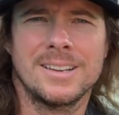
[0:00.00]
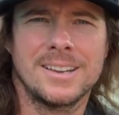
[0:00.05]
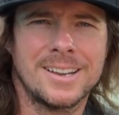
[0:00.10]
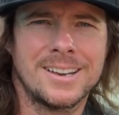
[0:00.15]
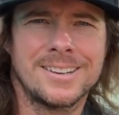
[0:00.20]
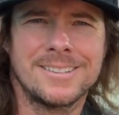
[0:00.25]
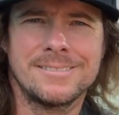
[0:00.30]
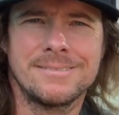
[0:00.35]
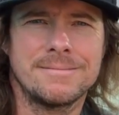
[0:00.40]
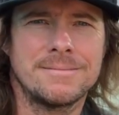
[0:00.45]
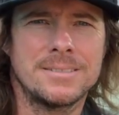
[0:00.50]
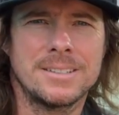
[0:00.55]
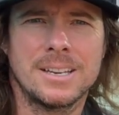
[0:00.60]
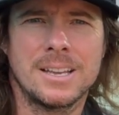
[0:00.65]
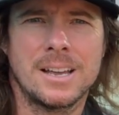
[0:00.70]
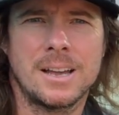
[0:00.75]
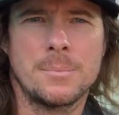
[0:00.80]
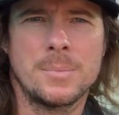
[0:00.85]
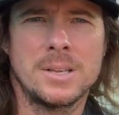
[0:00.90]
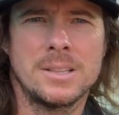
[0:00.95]
And
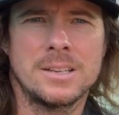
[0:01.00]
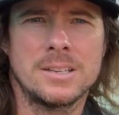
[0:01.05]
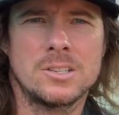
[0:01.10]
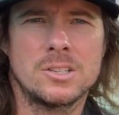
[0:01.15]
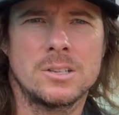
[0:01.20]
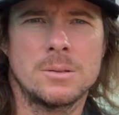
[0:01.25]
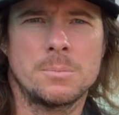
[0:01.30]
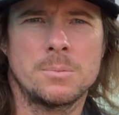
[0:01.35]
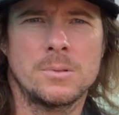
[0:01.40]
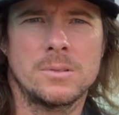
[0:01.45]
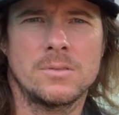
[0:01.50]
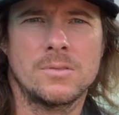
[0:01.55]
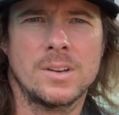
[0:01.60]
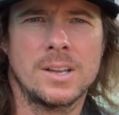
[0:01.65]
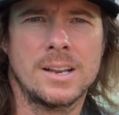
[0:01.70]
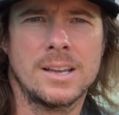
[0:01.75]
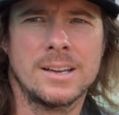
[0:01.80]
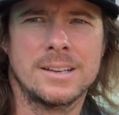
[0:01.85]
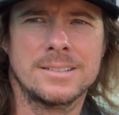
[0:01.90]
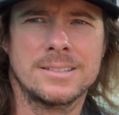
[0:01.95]
I mean, they ship with
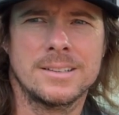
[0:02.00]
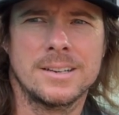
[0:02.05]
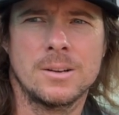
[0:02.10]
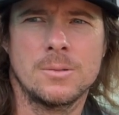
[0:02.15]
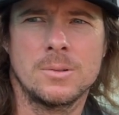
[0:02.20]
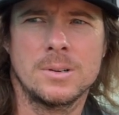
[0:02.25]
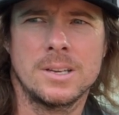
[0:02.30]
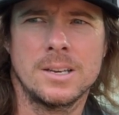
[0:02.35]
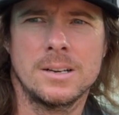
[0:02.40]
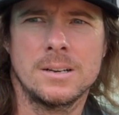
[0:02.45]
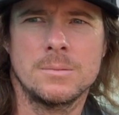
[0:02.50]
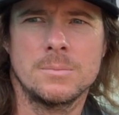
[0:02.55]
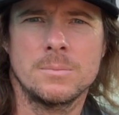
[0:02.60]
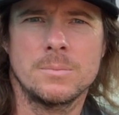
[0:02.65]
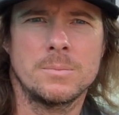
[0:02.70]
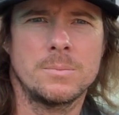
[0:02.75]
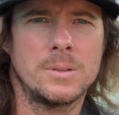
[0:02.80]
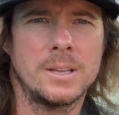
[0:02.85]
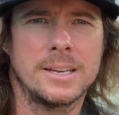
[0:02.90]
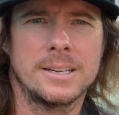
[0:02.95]
FedEx, and I would get
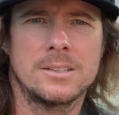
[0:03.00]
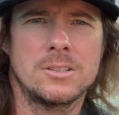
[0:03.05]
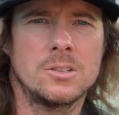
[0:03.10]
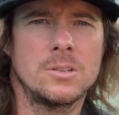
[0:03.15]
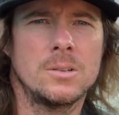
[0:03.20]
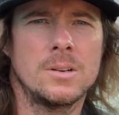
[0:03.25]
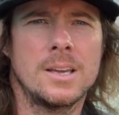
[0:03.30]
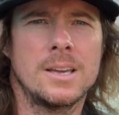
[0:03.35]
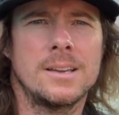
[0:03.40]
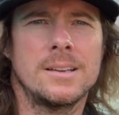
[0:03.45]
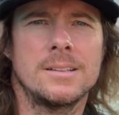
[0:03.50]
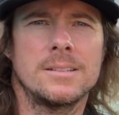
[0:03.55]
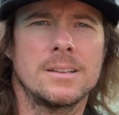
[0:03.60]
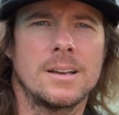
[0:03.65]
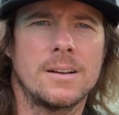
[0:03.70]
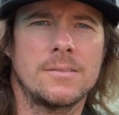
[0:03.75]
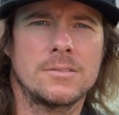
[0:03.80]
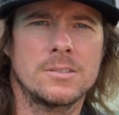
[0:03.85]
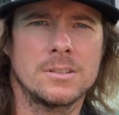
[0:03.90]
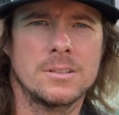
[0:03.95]
them like 2 days
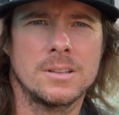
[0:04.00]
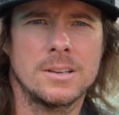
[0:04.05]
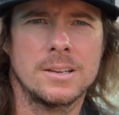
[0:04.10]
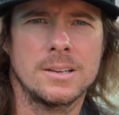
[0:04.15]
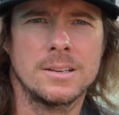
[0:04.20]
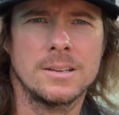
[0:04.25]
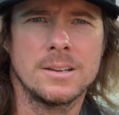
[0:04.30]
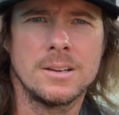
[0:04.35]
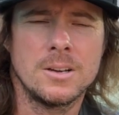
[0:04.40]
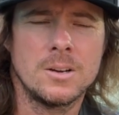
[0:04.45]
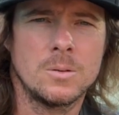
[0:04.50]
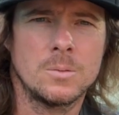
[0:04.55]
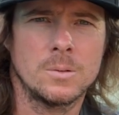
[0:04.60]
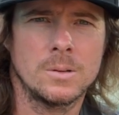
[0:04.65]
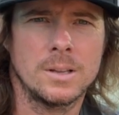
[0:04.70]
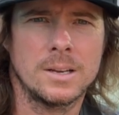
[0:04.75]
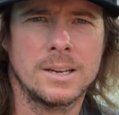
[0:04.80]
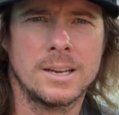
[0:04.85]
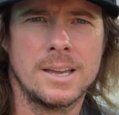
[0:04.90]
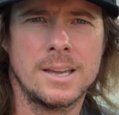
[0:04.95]
after they were
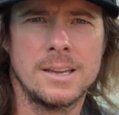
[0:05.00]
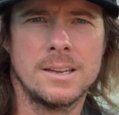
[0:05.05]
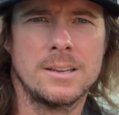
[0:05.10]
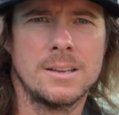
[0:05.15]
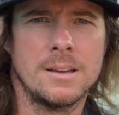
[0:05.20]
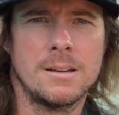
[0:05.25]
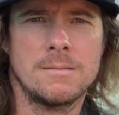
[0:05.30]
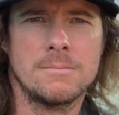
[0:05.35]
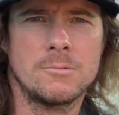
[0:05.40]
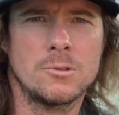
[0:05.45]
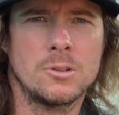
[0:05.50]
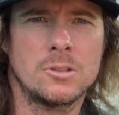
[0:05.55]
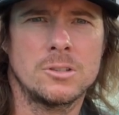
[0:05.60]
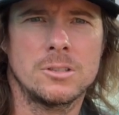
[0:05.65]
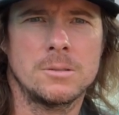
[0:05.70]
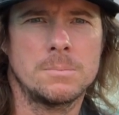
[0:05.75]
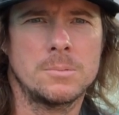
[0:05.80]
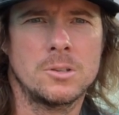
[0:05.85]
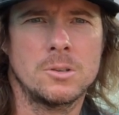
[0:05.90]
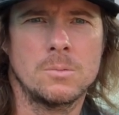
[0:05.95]
like, hey Kevin, we
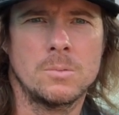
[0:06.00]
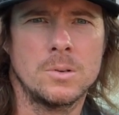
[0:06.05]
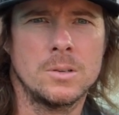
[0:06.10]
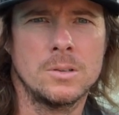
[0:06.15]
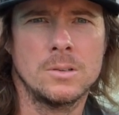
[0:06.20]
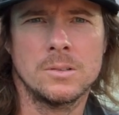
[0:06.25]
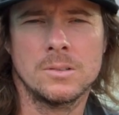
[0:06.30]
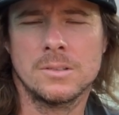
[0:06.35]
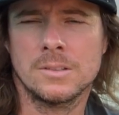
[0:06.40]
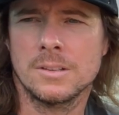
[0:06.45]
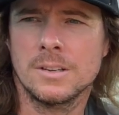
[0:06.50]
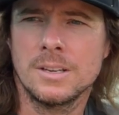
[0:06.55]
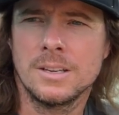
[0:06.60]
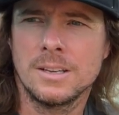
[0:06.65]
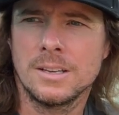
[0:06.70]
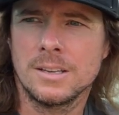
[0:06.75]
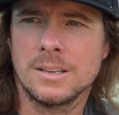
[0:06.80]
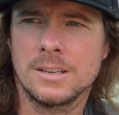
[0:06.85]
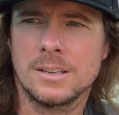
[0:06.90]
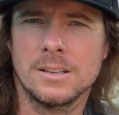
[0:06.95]
shipped your wheels.
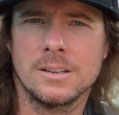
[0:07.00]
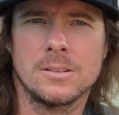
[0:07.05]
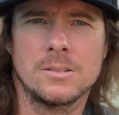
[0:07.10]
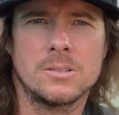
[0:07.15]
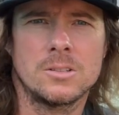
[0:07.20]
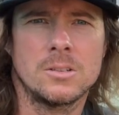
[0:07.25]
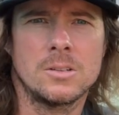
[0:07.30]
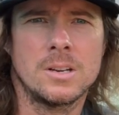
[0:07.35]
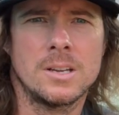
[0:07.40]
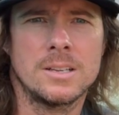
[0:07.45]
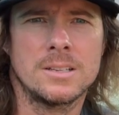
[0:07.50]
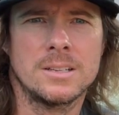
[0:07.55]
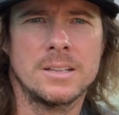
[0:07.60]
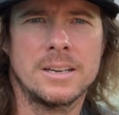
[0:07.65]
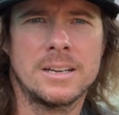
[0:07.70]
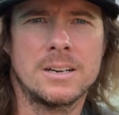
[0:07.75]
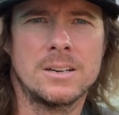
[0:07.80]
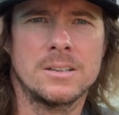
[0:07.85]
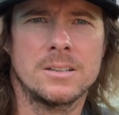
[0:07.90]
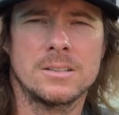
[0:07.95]
You know, 2 days
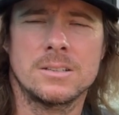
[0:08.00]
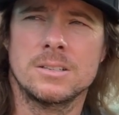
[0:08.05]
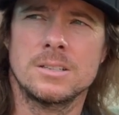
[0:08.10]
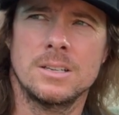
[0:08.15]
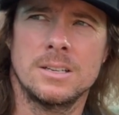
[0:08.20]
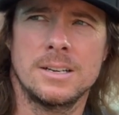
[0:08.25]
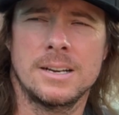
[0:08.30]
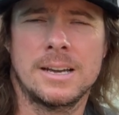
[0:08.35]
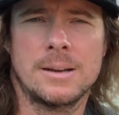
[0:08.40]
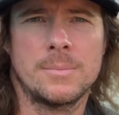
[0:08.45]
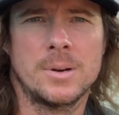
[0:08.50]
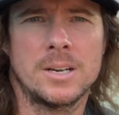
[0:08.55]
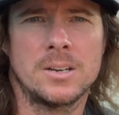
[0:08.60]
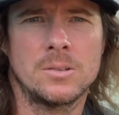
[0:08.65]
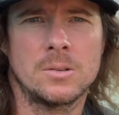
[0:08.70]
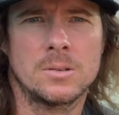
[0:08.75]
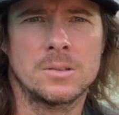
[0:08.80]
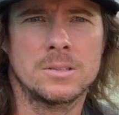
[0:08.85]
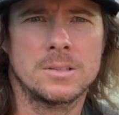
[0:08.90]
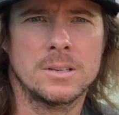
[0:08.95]
later they're sitting at my
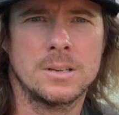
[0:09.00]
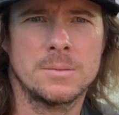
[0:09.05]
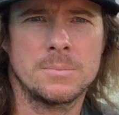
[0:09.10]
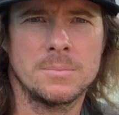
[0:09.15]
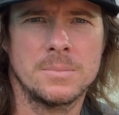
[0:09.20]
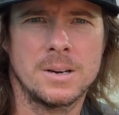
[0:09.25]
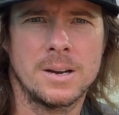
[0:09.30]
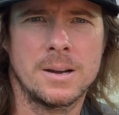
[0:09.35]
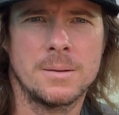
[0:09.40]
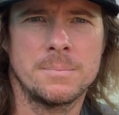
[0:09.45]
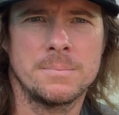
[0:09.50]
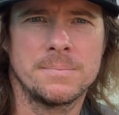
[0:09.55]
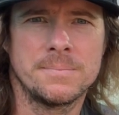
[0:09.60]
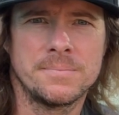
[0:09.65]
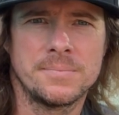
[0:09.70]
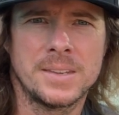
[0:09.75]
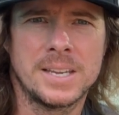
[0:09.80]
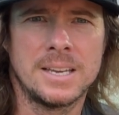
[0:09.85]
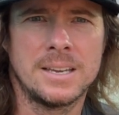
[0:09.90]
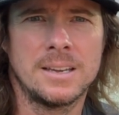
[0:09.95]
doorstep, and I'm
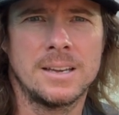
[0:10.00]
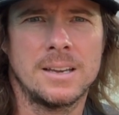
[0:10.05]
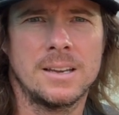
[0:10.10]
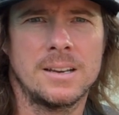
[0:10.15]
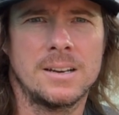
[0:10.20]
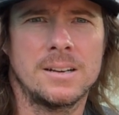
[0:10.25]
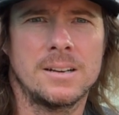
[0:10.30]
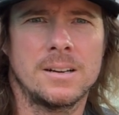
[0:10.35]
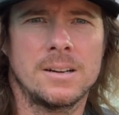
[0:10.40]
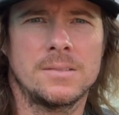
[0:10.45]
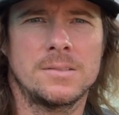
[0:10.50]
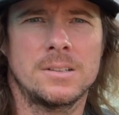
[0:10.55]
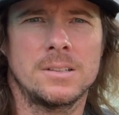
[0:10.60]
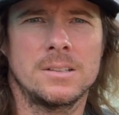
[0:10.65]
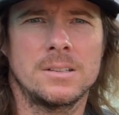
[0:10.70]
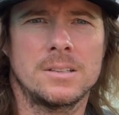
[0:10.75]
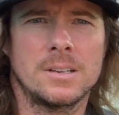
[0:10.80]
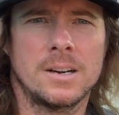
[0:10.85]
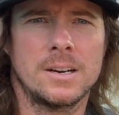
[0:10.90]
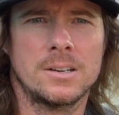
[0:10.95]
headed off to
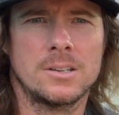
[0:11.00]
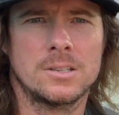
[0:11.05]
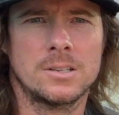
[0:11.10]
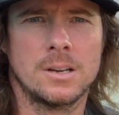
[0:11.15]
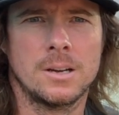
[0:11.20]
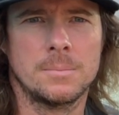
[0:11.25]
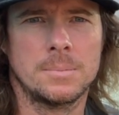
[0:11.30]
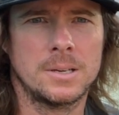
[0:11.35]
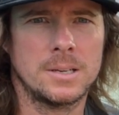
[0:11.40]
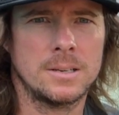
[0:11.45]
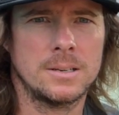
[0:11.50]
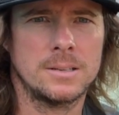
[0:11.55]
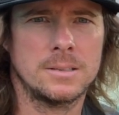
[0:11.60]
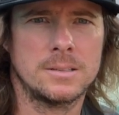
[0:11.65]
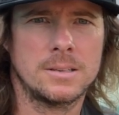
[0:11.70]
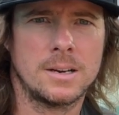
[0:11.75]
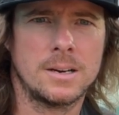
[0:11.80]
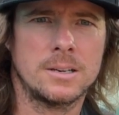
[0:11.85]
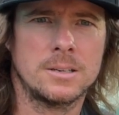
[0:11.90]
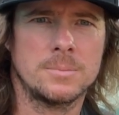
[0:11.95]
the tire shop getting
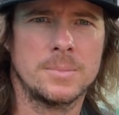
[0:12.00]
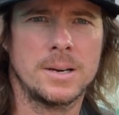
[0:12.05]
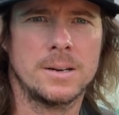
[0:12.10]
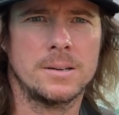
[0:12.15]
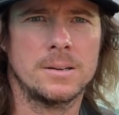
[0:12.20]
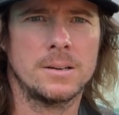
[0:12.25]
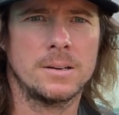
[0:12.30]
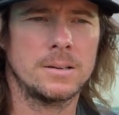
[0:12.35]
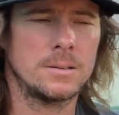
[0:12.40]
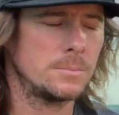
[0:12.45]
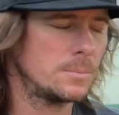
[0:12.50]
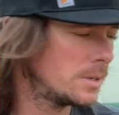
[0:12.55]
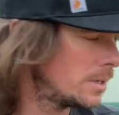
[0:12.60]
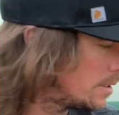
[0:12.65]
tires mounted on them.